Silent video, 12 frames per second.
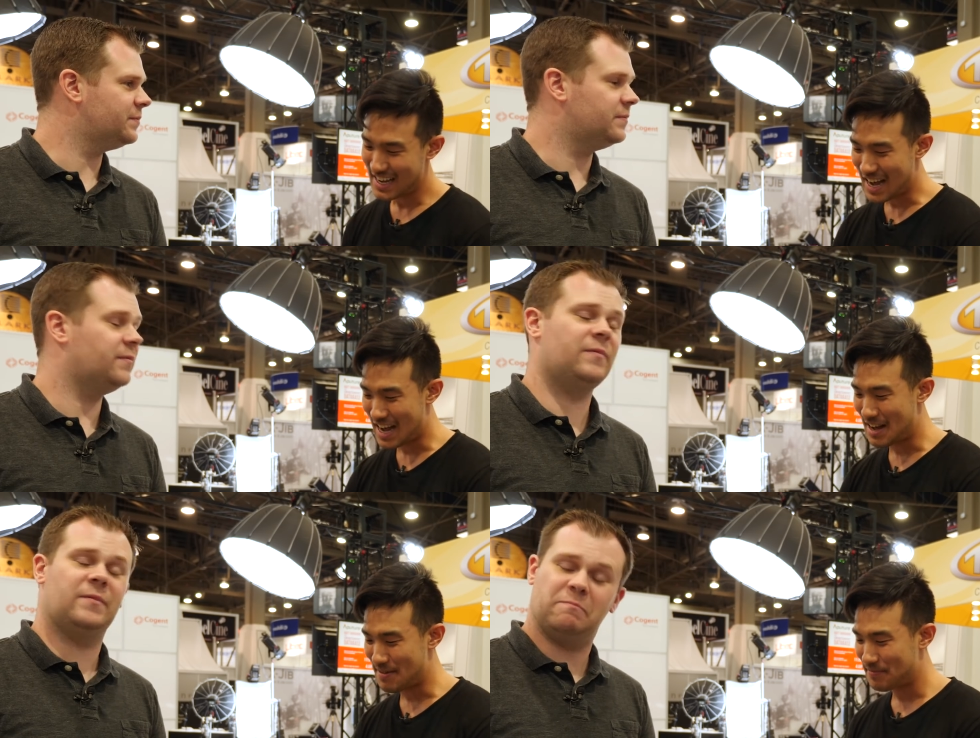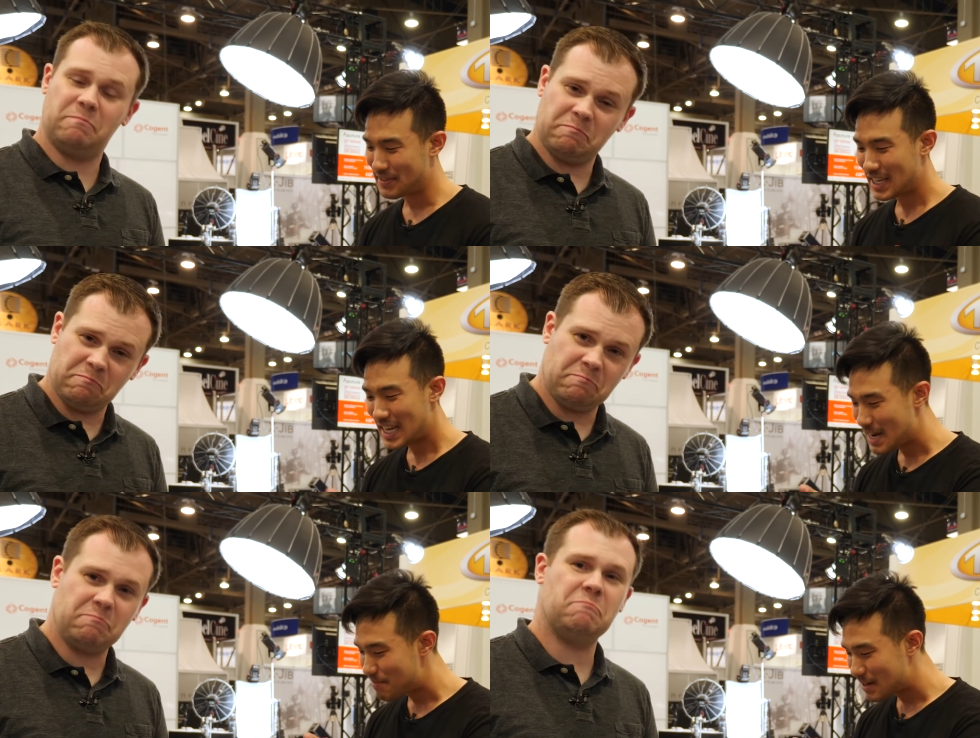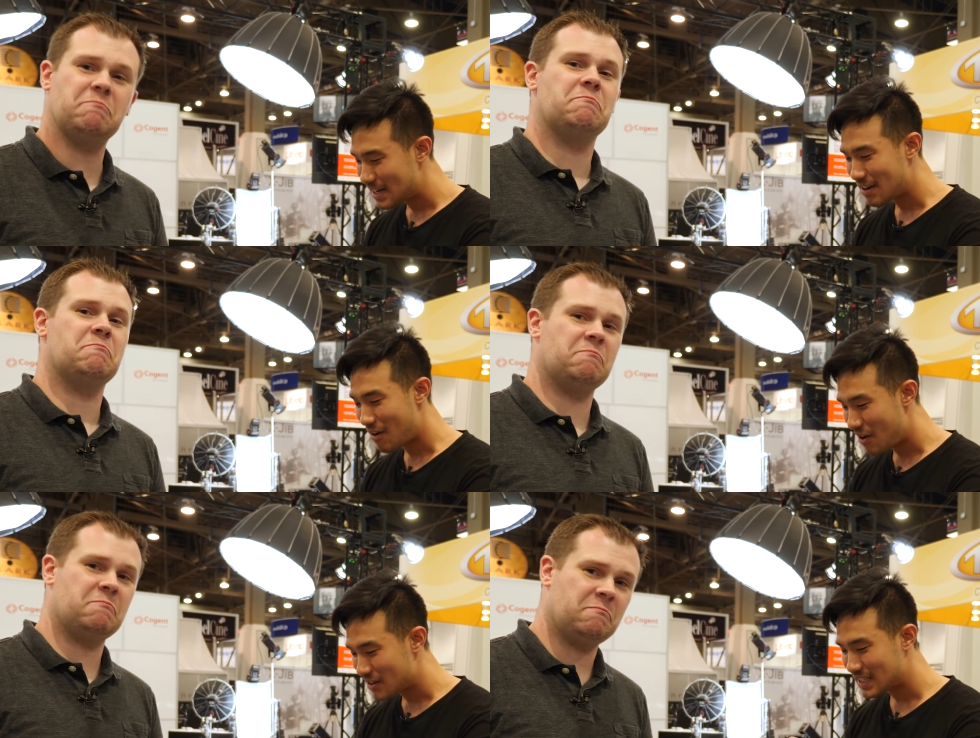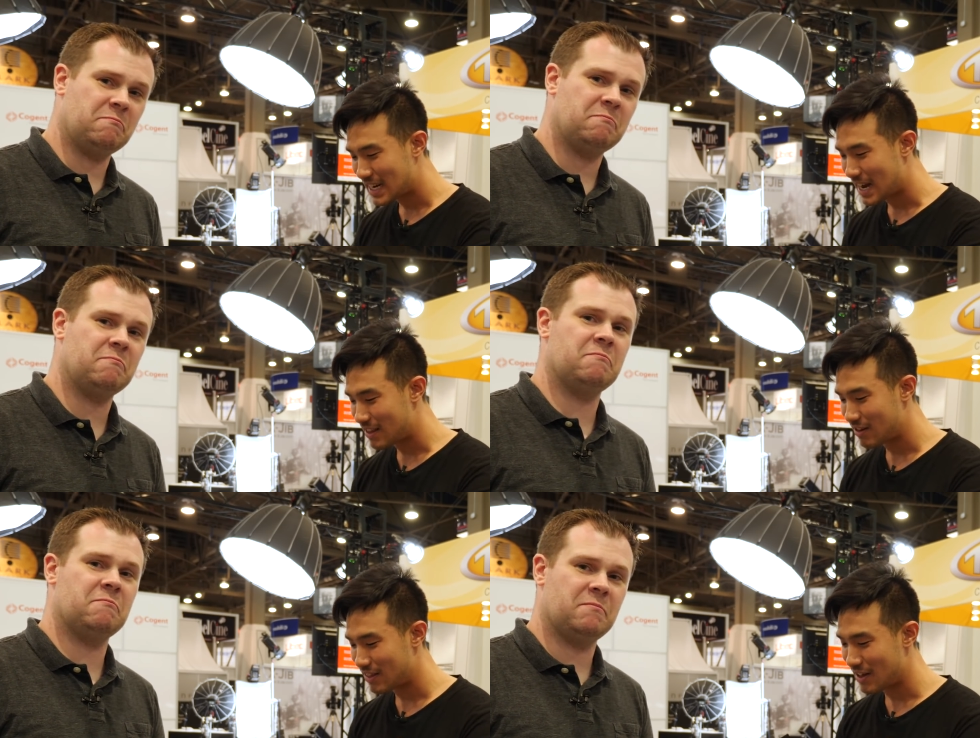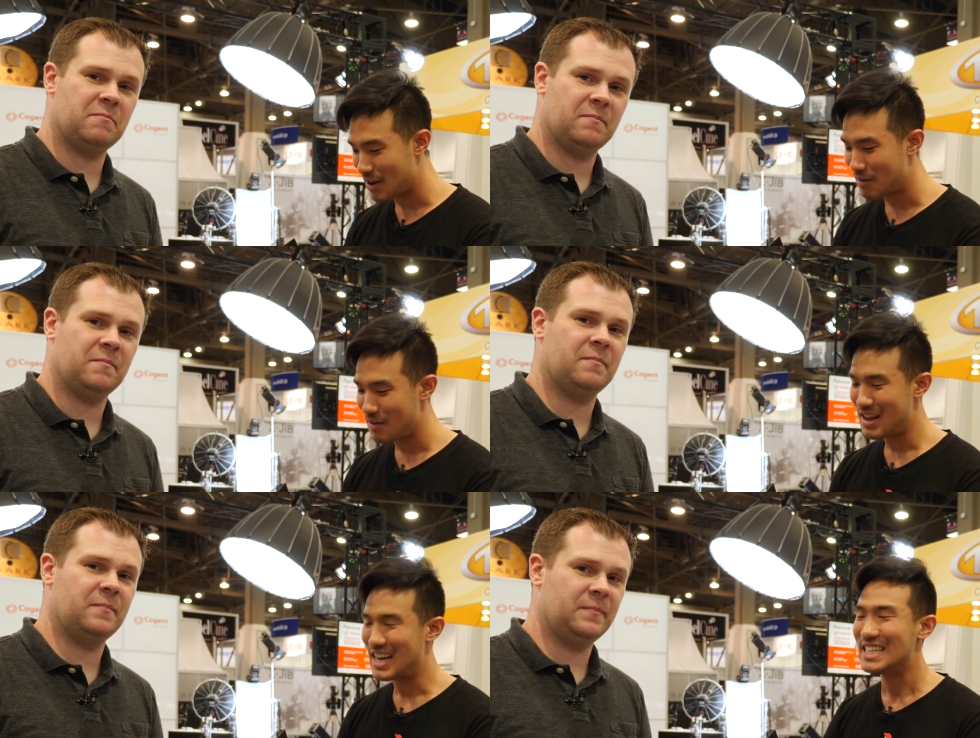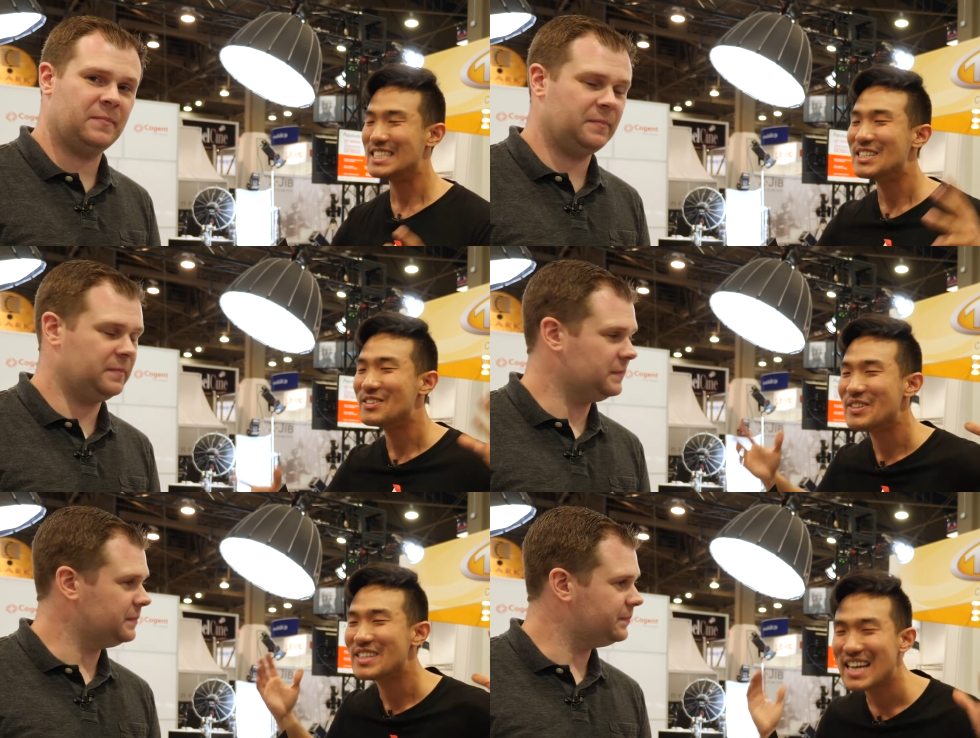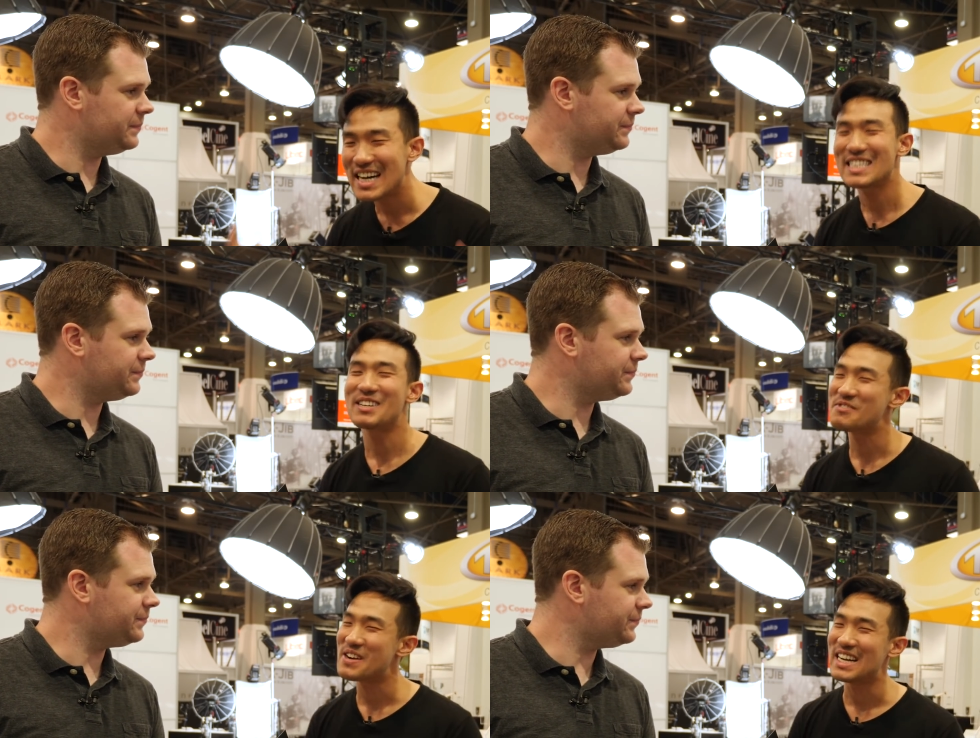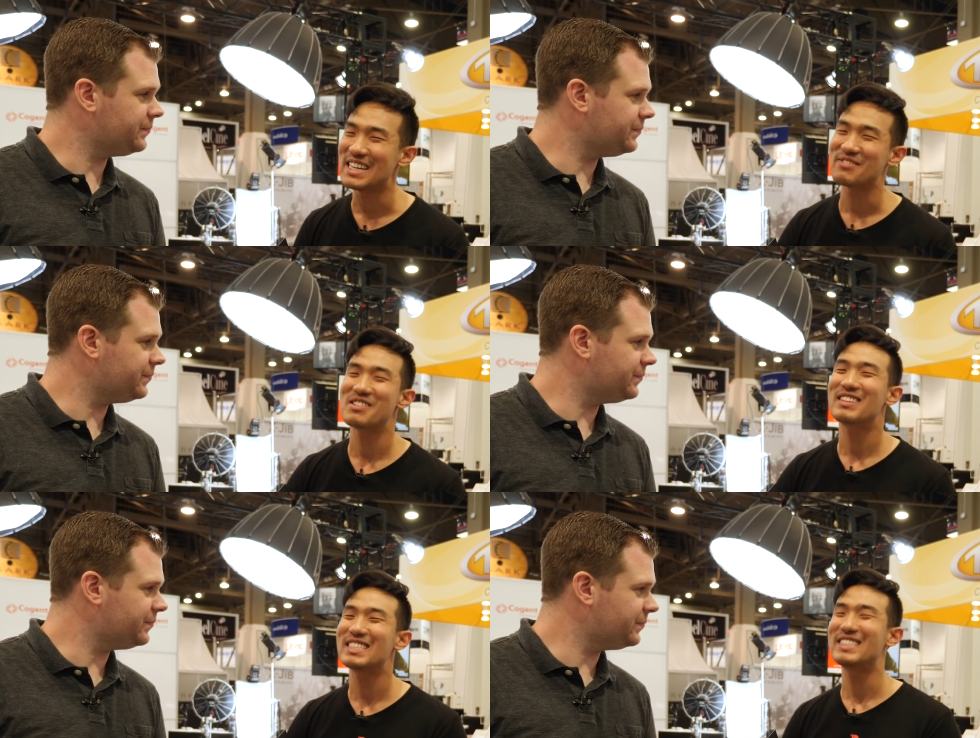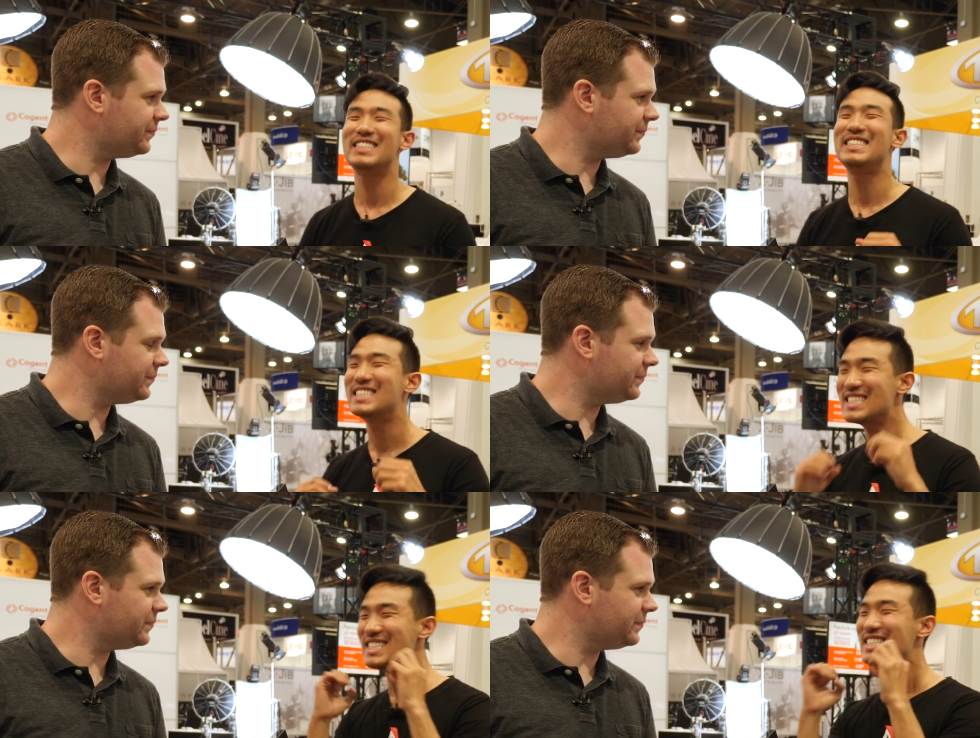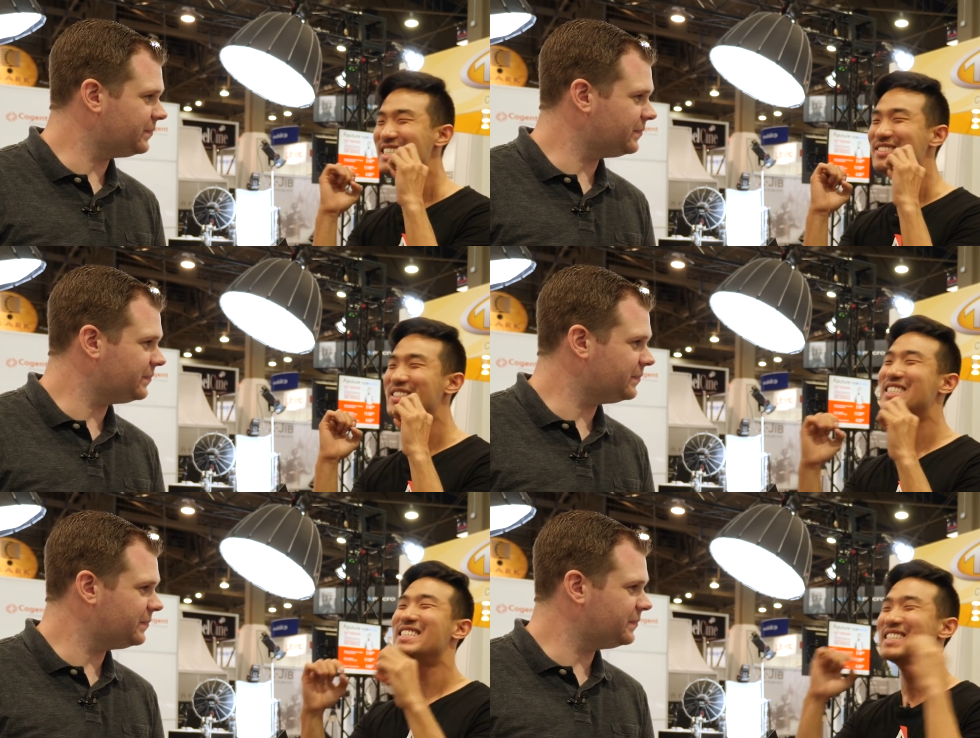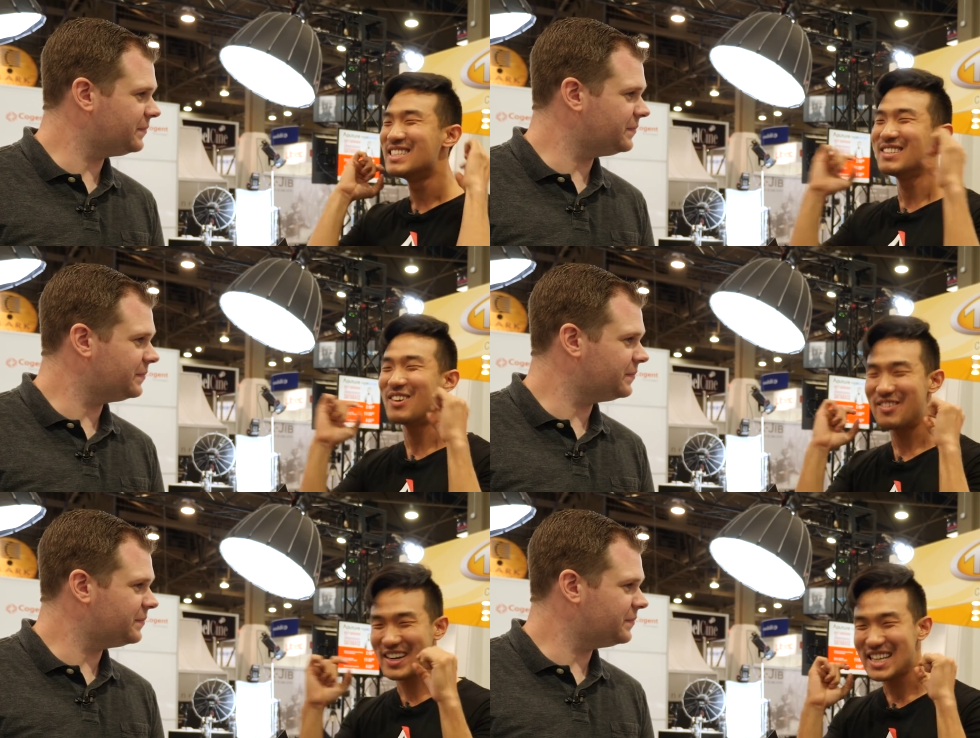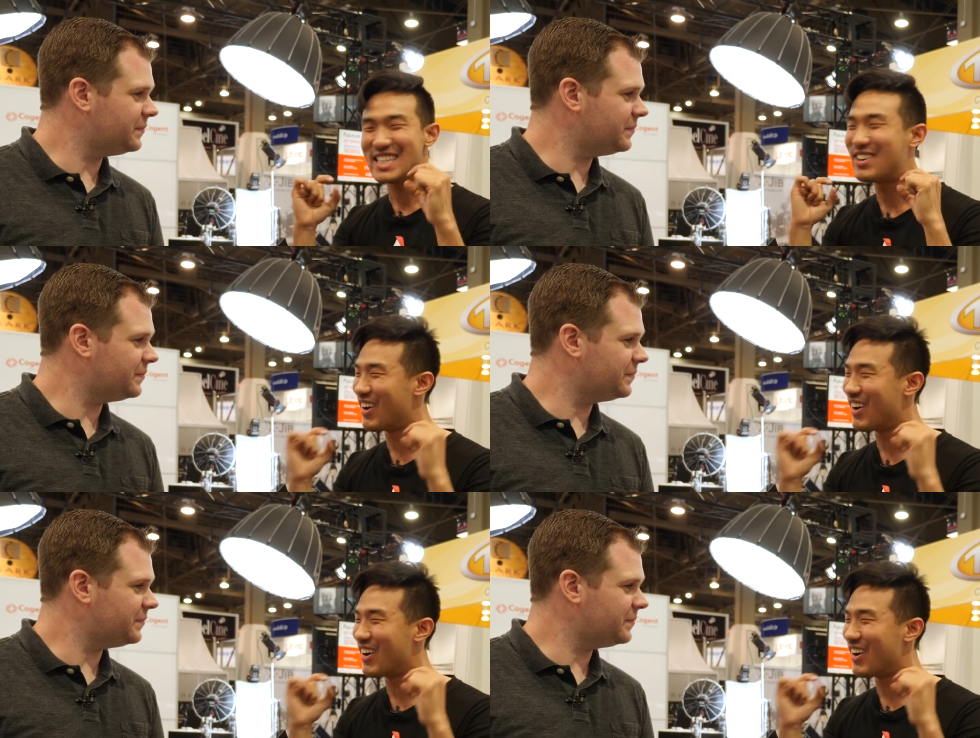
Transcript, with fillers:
Speaker 1: Um, keeping it all together though, I know you guys are waiting. We're, we're really